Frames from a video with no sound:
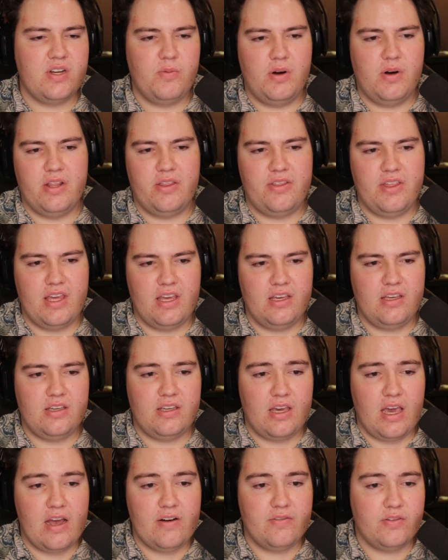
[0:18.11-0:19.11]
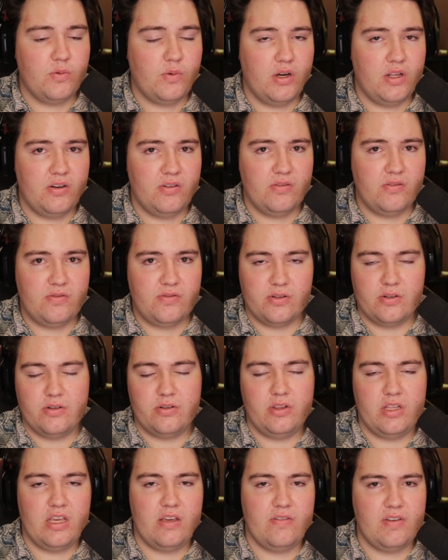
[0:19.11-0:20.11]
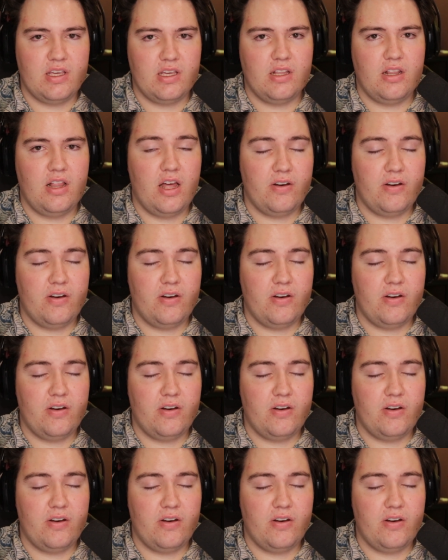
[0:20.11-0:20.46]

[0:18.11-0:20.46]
I want to thank everyone for leaving a